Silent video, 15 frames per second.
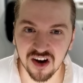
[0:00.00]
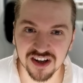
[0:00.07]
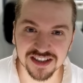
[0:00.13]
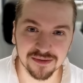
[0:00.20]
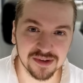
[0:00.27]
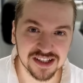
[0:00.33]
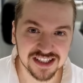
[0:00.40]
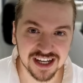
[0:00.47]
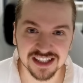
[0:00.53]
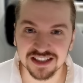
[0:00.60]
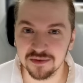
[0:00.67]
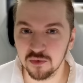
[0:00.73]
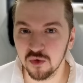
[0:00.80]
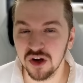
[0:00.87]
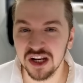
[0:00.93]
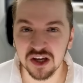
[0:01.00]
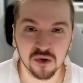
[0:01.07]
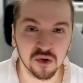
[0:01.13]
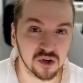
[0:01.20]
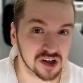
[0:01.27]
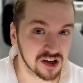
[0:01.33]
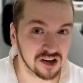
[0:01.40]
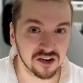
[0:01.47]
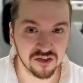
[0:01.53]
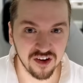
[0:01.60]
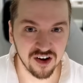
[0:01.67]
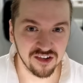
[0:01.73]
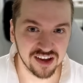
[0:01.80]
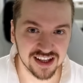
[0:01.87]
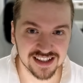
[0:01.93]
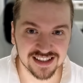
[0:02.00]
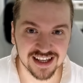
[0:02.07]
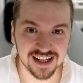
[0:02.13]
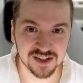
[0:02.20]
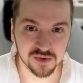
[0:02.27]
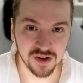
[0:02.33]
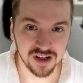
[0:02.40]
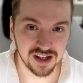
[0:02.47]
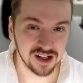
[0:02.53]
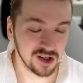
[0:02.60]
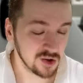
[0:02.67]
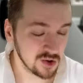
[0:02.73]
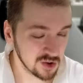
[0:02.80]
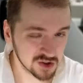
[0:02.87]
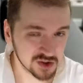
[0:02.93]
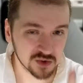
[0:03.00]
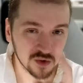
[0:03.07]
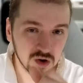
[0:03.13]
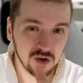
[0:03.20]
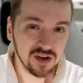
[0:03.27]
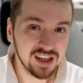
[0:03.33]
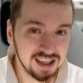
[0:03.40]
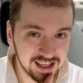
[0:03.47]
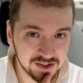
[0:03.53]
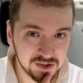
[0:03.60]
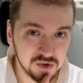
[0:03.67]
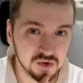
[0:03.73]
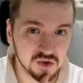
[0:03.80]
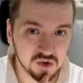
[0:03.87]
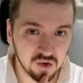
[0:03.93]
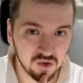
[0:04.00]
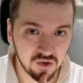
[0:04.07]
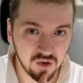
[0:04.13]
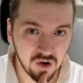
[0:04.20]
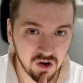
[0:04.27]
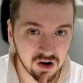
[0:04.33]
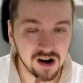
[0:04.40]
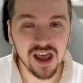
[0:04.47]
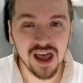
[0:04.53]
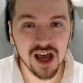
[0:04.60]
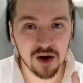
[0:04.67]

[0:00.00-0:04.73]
awesome and it's got some really cool color variants as well. Looks would only get you so far.